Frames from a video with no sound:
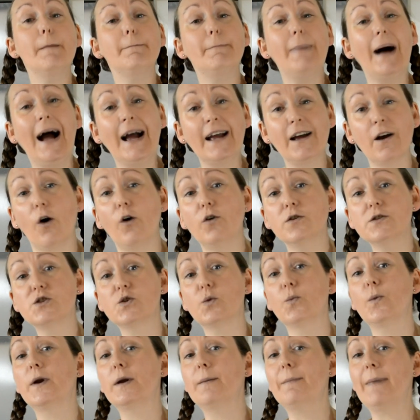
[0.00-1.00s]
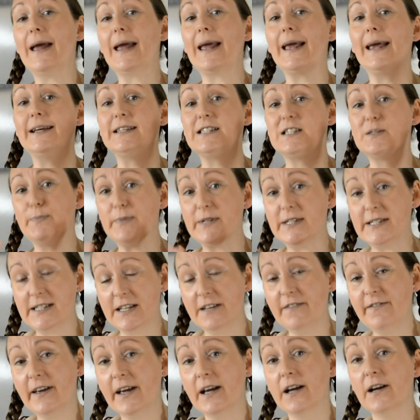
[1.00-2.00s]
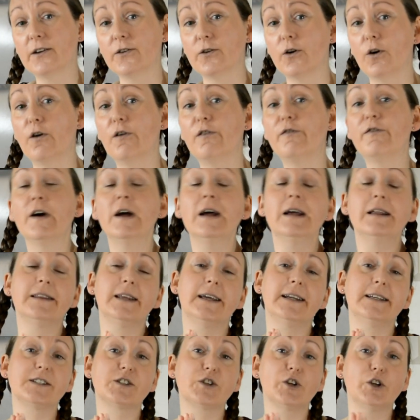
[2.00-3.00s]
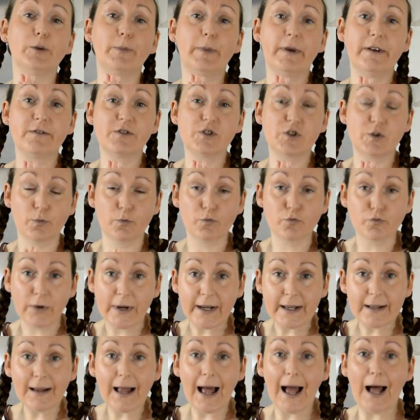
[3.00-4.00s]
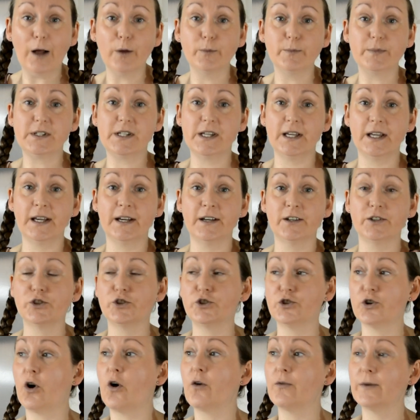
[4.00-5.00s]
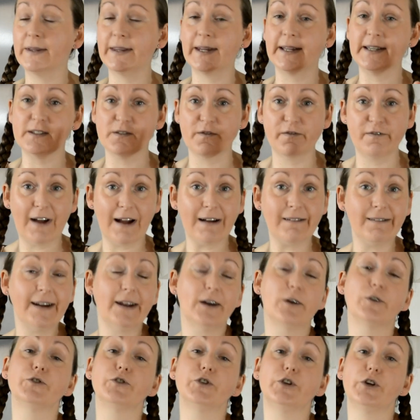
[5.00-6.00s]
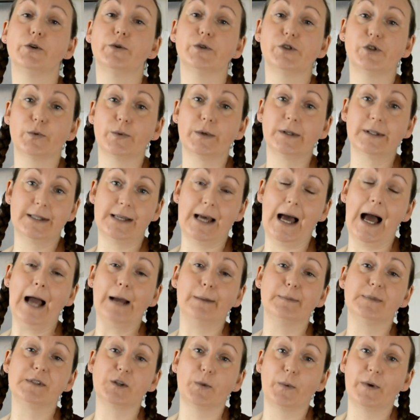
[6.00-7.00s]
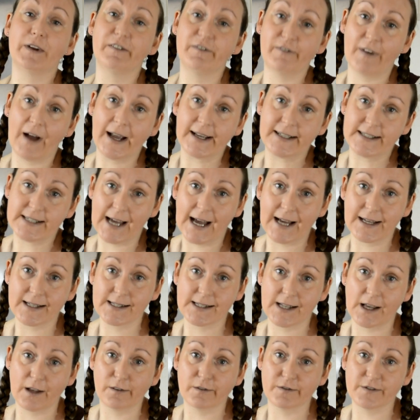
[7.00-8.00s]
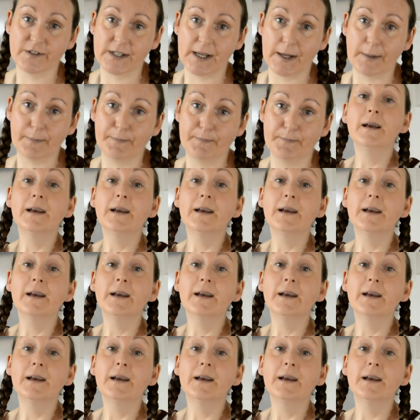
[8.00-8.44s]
but I also want to make it specific enough that it's going to be of some real help to you during these very unusual times that we find ourselves in.